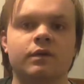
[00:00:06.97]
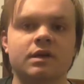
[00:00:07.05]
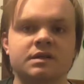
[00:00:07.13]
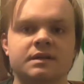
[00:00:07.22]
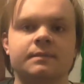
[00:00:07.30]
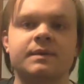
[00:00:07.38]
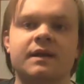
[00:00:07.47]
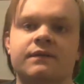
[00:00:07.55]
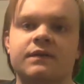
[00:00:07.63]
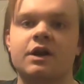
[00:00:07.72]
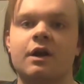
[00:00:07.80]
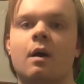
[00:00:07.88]
For this update
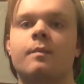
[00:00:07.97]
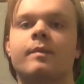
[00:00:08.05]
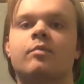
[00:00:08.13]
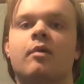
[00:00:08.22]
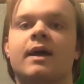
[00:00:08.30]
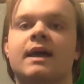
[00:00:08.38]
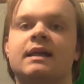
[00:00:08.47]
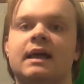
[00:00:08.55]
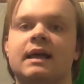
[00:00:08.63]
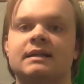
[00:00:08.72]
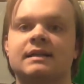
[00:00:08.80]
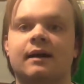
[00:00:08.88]
video I'll be breaking
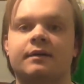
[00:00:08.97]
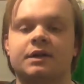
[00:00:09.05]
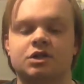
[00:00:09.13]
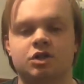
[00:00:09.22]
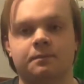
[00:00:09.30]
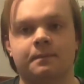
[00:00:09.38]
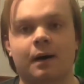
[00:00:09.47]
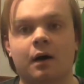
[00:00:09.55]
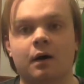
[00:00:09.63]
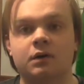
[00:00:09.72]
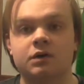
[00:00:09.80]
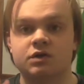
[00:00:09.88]
it down into
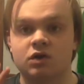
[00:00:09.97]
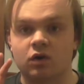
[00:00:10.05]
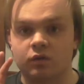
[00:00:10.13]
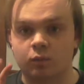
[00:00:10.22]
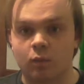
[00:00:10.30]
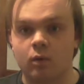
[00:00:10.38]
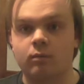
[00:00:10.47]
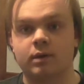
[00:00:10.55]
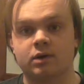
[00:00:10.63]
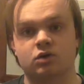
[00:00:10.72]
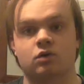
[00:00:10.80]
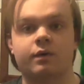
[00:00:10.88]
parts of what
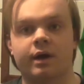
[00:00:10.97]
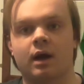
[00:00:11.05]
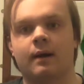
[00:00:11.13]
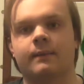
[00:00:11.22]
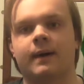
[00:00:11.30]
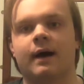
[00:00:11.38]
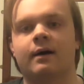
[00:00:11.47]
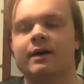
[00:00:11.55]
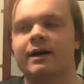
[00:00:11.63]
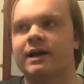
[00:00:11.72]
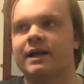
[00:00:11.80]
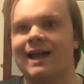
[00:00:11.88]
we're talking about.
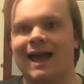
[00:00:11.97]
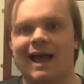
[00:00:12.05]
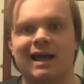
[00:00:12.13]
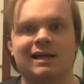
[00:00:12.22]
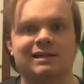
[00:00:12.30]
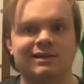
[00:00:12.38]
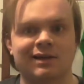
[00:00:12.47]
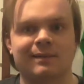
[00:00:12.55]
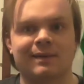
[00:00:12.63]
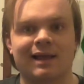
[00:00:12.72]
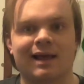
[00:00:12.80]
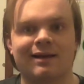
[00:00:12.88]
Yeah, it's going to
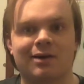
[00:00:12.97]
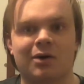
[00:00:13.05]
be that